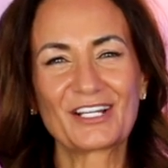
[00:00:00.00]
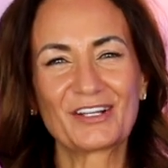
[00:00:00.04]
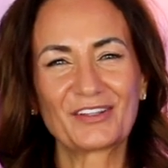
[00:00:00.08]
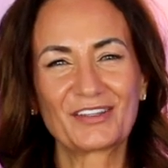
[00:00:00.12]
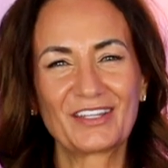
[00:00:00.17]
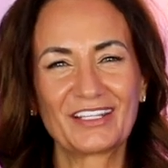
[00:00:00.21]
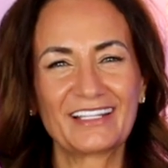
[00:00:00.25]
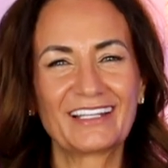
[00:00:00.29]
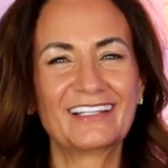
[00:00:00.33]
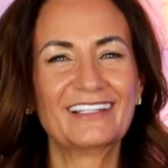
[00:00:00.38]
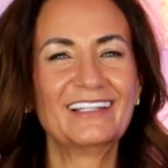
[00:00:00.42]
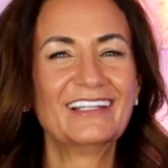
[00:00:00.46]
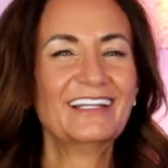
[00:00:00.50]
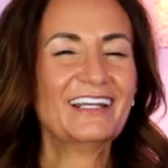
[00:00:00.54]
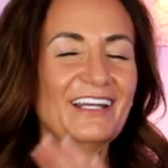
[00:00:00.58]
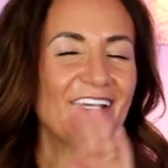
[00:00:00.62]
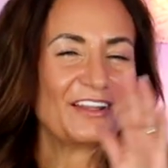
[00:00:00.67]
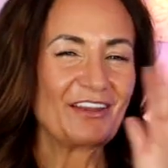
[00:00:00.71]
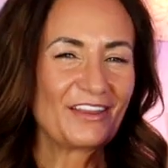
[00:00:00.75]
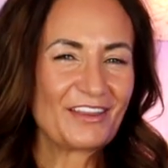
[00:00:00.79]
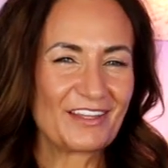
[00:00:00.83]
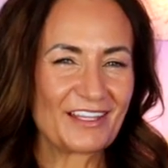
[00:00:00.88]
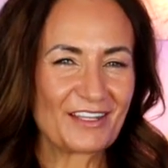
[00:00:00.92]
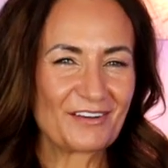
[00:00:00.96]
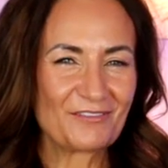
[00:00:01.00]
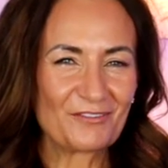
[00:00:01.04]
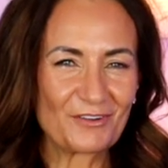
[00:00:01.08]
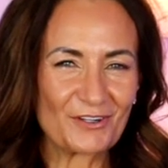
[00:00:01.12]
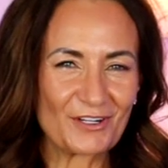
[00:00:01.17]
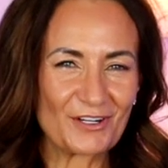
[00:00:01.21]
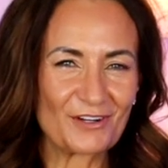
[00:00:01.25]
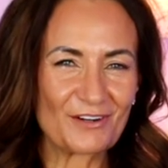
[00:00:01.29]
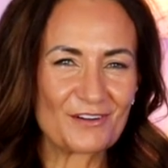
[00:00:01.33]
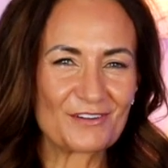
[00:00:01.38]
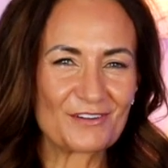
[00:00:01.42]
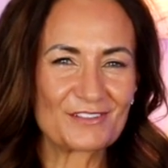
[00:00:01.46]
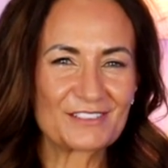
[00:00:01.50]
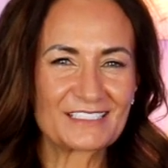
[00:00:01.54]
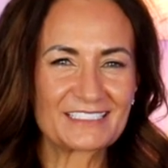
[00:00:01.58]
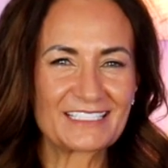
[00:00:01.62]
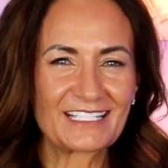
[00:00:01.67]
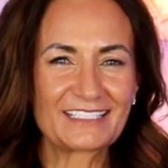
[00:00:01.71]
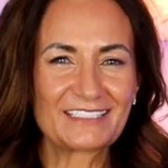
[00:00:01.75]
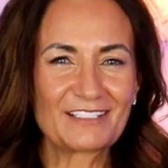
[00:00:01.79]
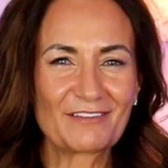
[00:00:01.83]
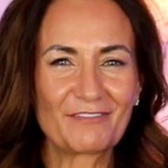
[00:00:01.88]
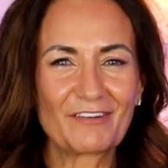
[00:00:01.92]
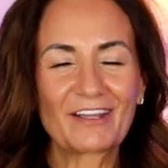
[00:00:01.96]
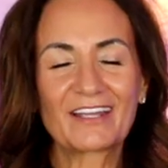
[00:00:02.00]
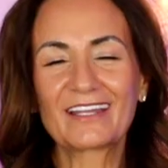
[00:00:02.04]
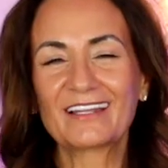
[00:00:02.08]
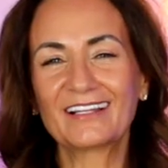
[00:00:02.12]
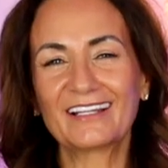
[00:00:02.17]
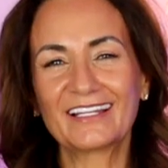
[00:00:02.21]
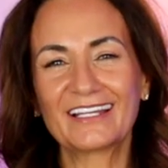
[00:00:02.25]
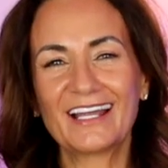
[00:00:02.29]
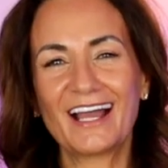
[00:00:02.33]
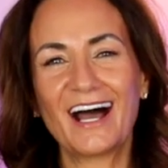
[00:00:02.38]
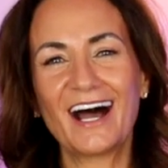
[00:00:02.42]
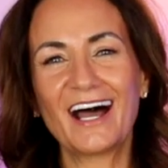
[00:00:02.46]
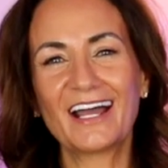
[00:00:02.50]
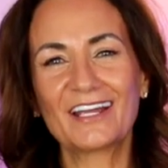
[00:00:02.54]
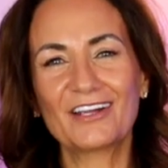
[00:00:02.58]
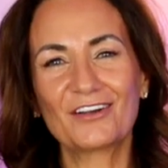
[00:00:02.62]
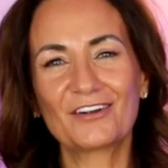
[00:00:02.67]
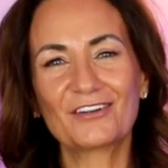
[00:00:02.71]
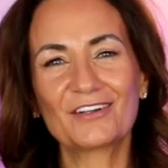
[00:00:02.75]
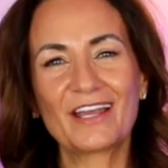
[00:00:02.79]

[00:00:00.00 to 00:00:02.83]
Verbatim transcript: So then, then we're significantly higher.